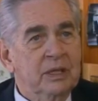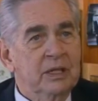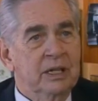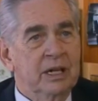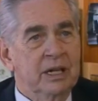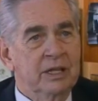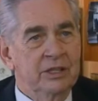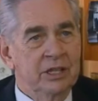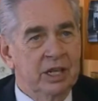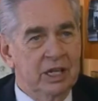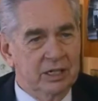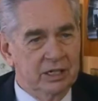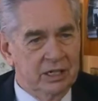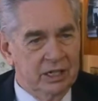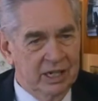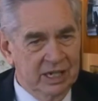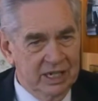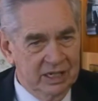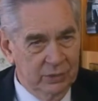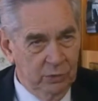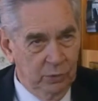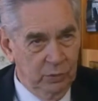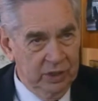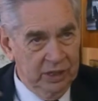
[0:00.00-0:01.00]
And that
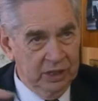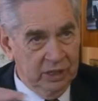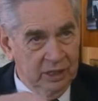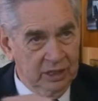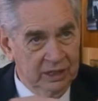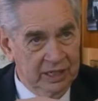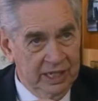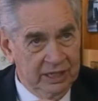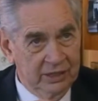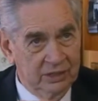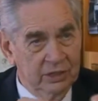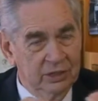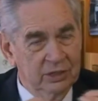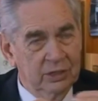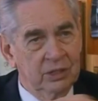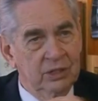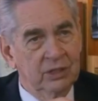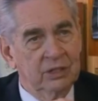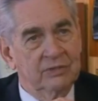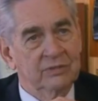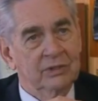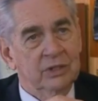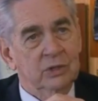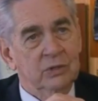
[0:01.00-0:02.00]
night, we collected
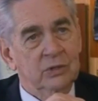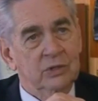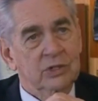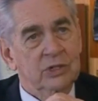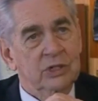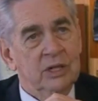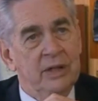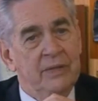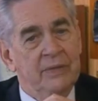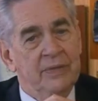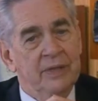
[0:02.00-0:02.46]
the votes.